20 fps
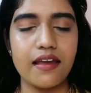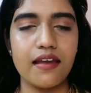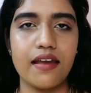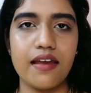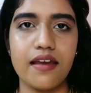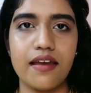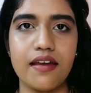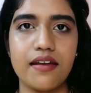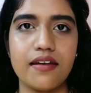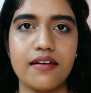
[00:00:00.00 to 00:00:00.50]

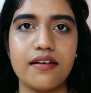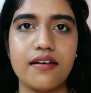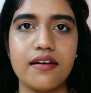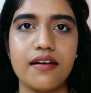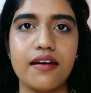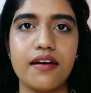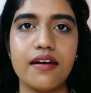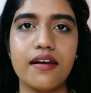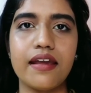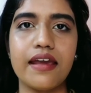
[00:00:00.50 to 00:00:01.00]

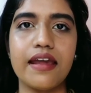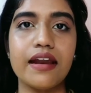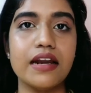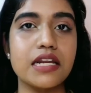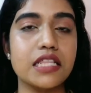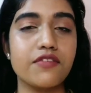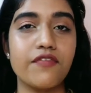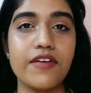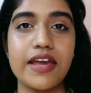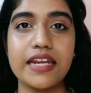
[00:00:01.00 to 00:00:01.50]
and
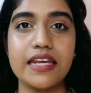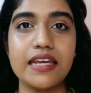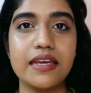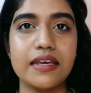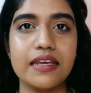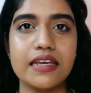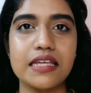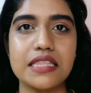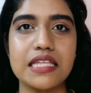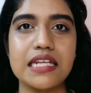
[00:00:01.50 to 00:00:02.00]
it's very
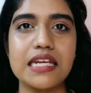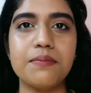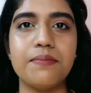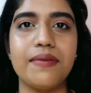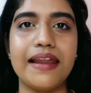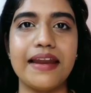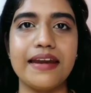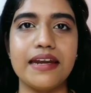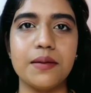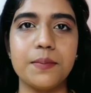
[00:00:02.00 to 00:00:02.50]
easily
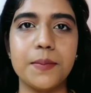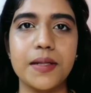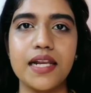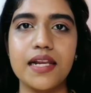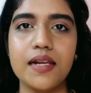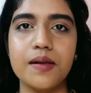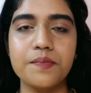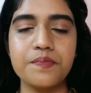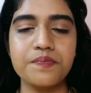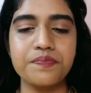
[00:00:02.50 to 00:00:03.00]

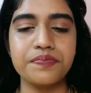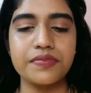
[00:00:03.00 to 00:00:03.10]
blendable.